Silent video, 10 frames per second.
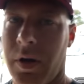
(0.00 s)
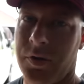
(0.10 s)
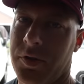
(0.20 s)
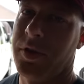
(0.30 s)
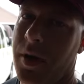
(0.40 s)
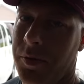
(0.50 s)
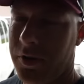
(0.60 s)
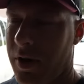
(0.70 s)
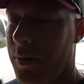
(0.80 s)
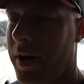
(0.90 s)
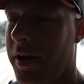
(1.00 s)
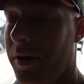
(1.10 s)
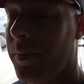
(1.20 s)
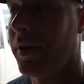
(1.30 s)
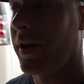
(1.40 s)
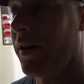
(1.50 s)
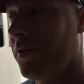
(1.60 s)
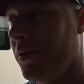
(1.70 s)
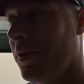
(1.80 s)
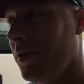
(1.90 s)
guess the time has come. I need to pick out
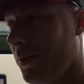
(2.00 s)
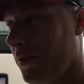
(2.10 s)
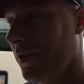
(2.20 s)
two of these machines.